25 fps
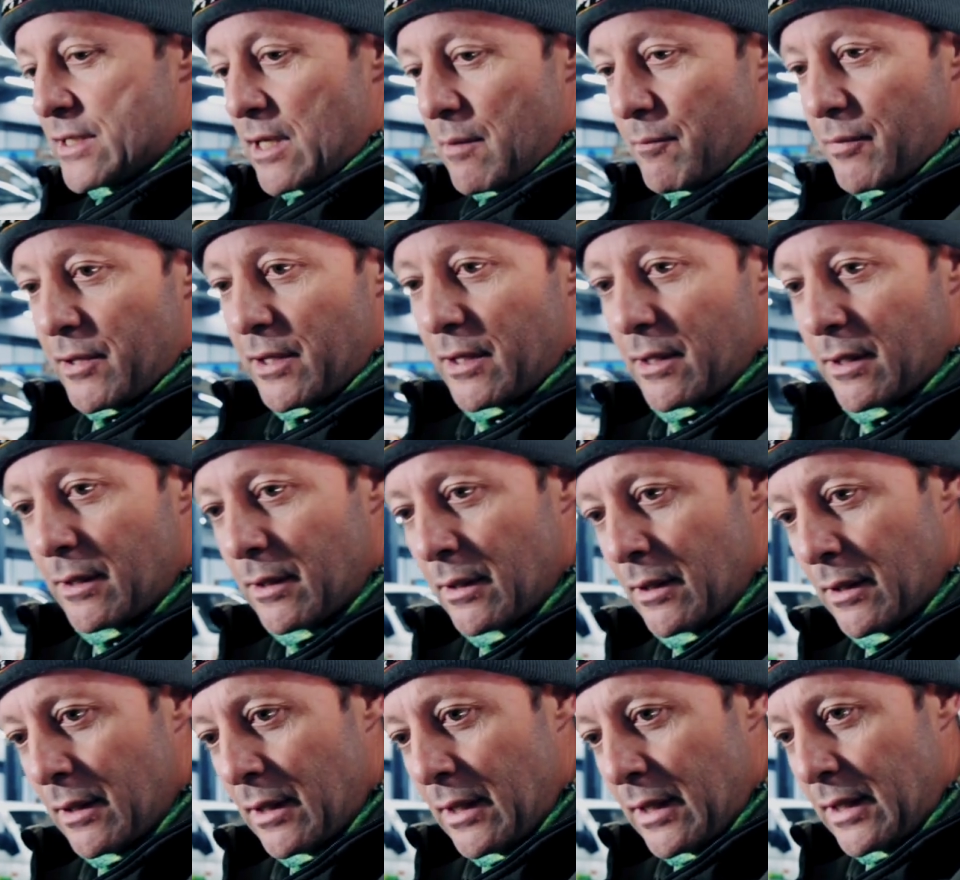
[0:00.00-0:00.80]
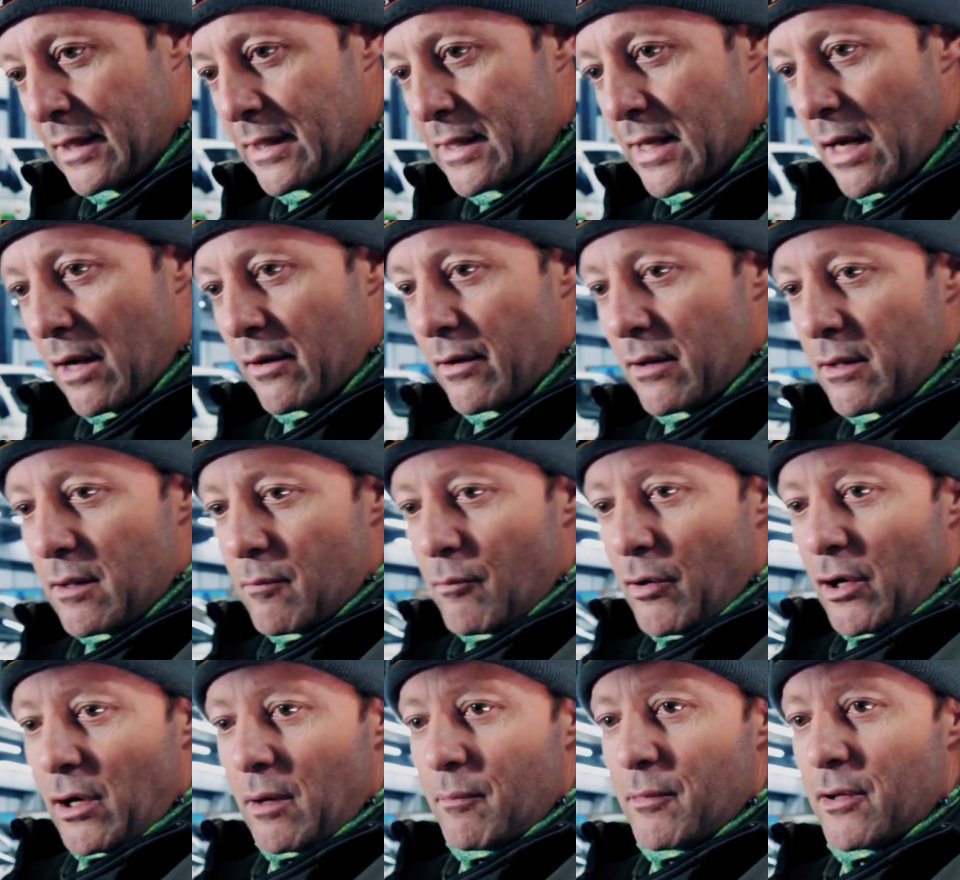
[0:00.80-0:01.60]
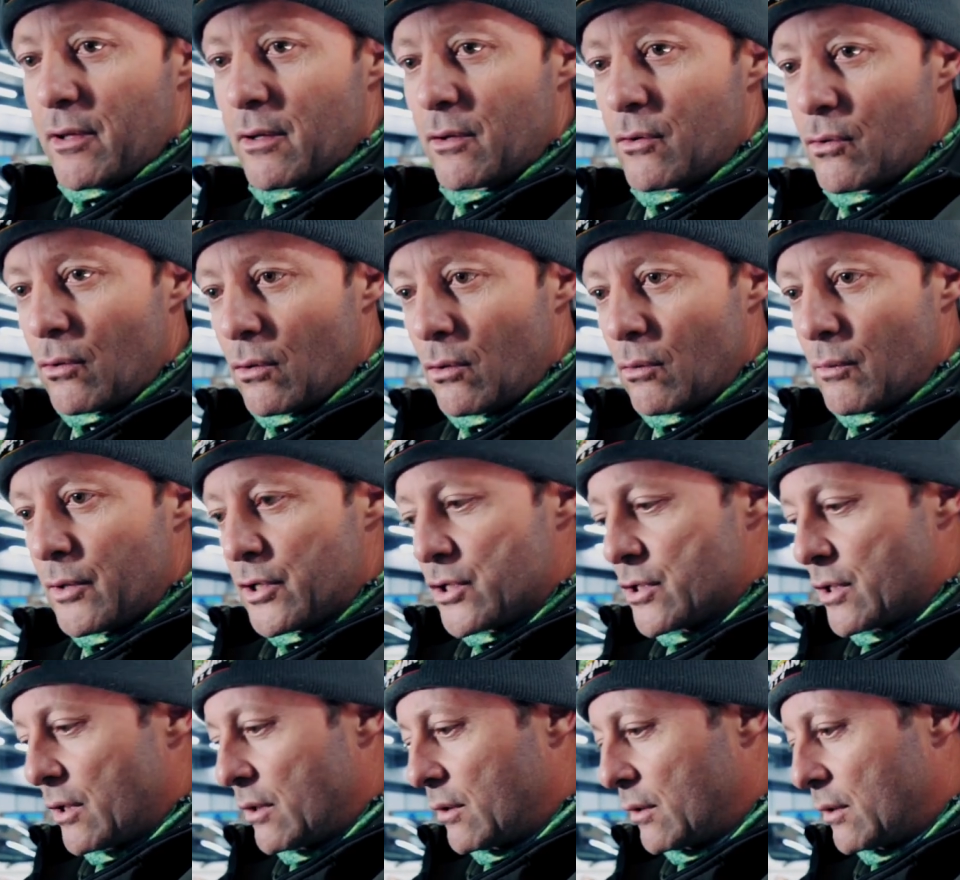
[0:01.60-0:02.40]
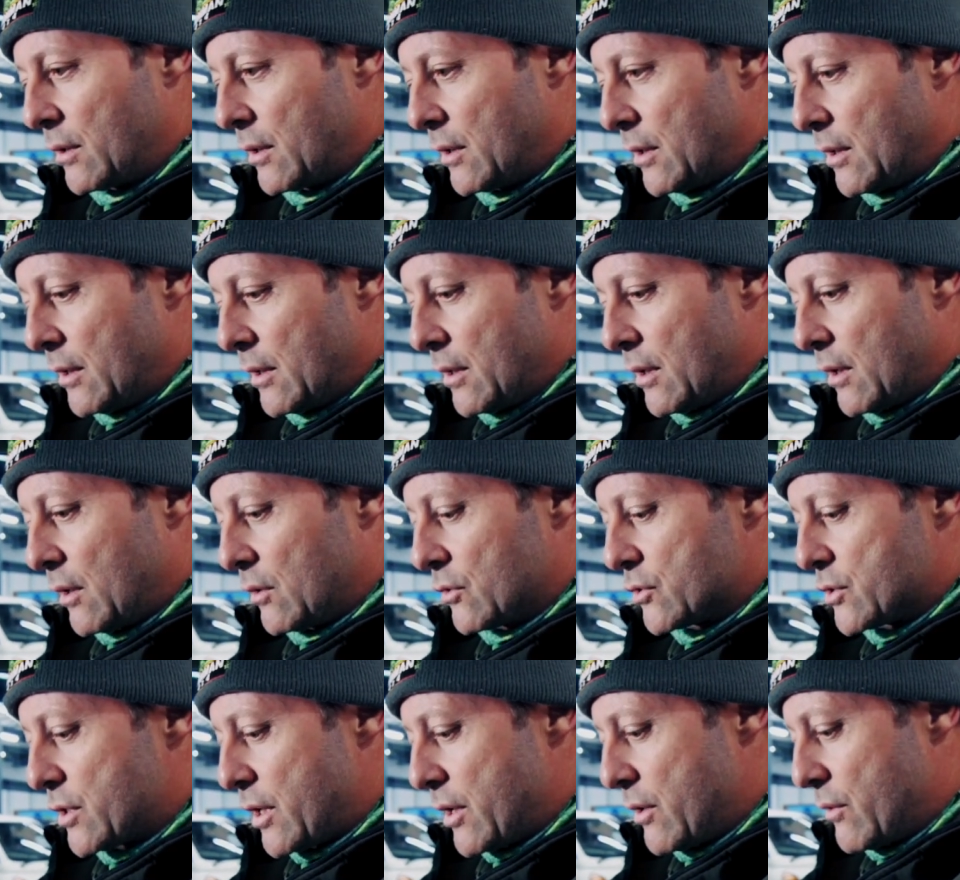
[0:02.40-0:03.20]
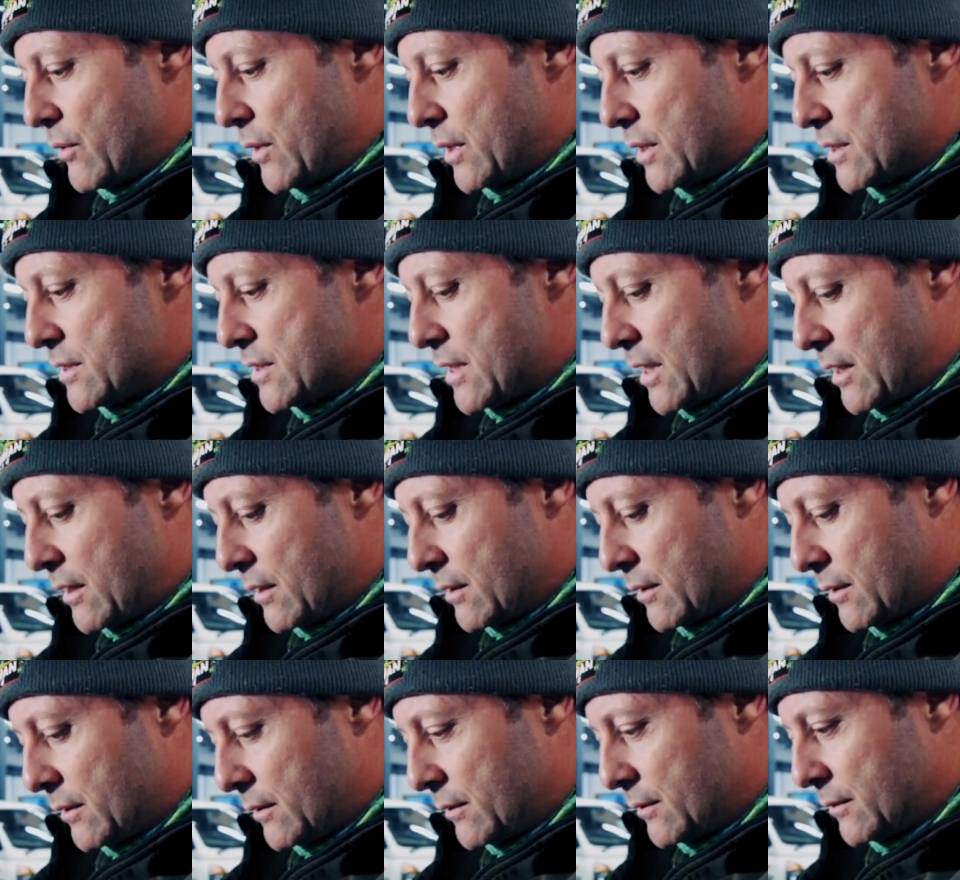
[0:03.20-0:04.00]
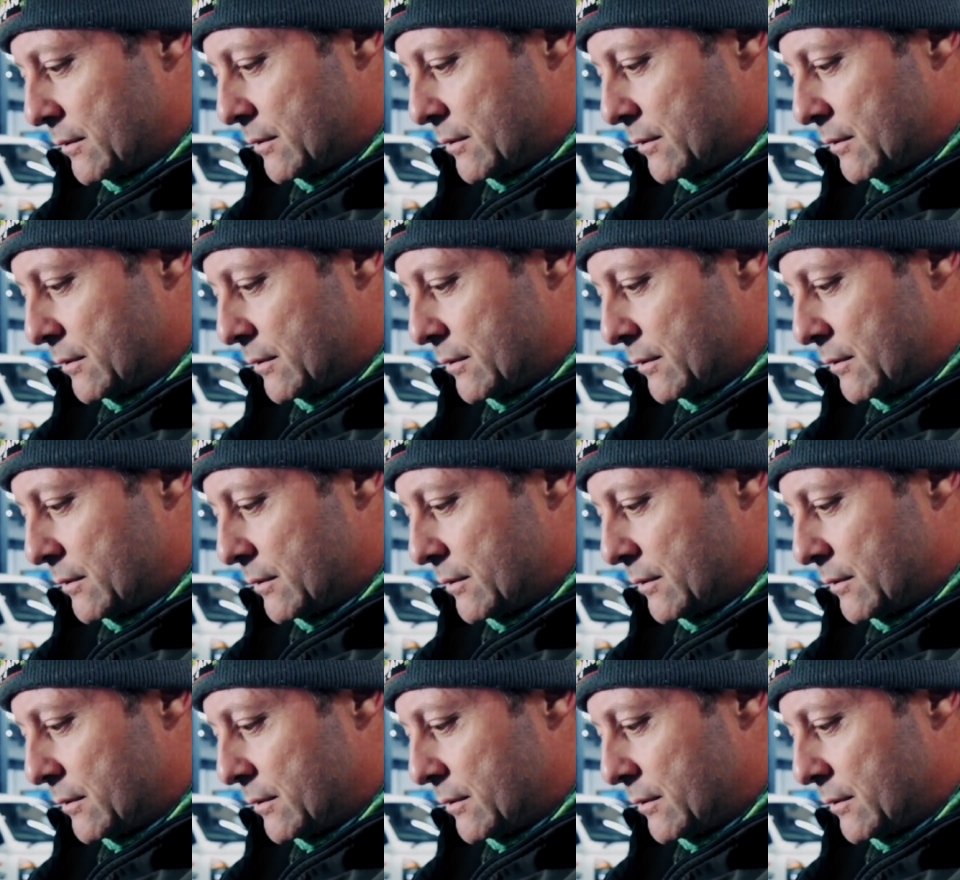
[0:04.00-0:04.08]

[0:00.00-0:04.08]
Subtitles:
something down in the bottom of the door, which I'll show you in a second.